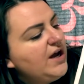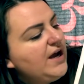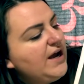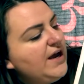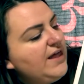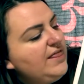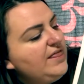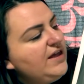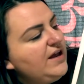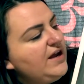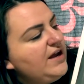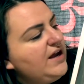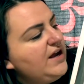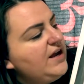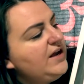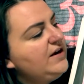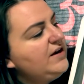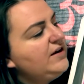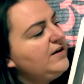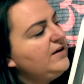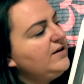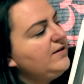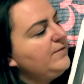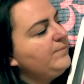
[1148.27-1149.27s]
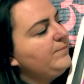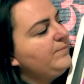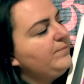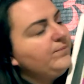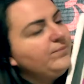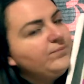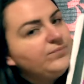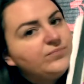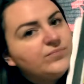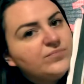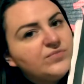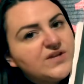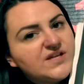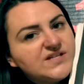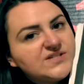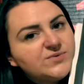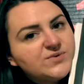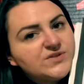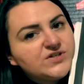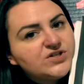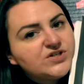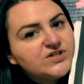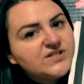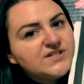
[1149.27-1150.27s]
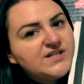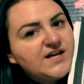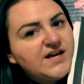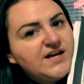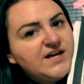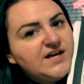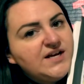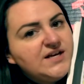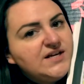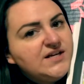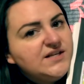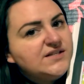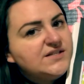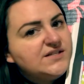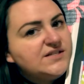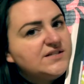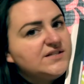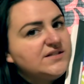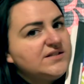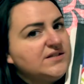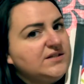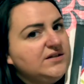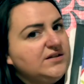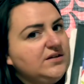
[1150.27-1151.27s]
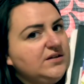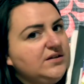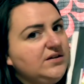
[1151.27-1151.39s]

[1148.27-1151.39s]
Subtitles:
And then this was her science,